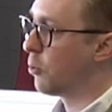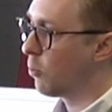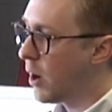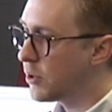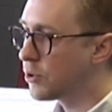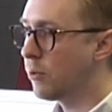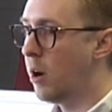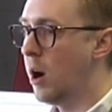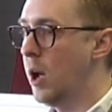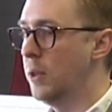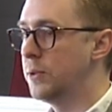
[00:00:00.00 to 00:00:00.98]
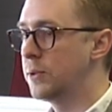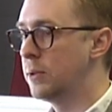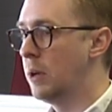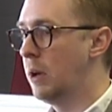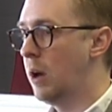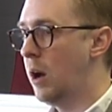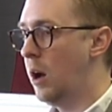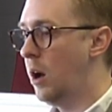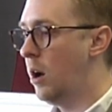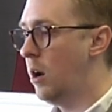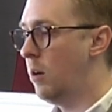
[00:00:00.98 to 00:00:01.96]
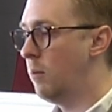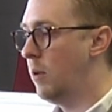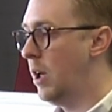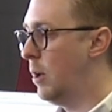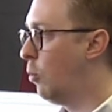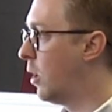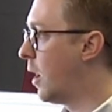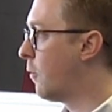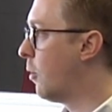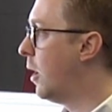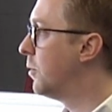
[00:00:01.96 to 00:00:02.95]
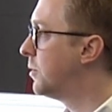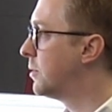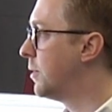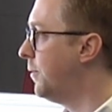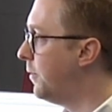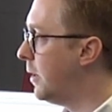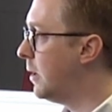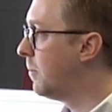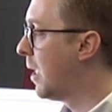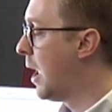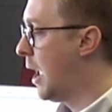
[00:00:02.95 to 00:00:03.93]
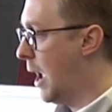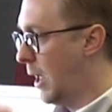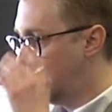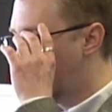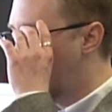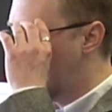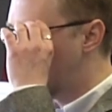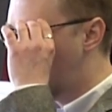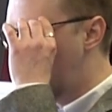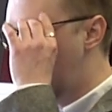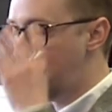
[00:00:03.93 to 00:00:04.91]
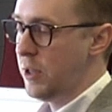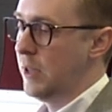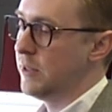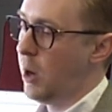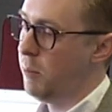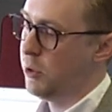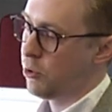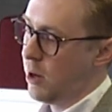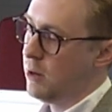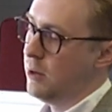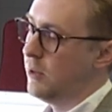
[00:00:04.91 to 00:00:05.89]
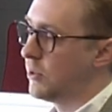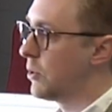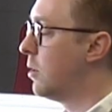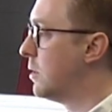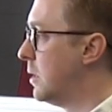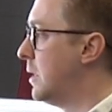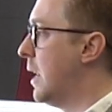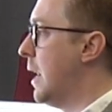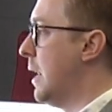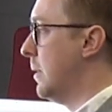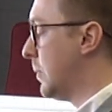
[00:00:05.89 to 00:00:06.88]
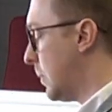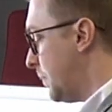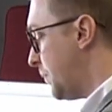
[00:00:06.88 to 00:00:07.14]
restaurants, and whatever else is a fit. And so that's one of the things I'll be trying to discern today is,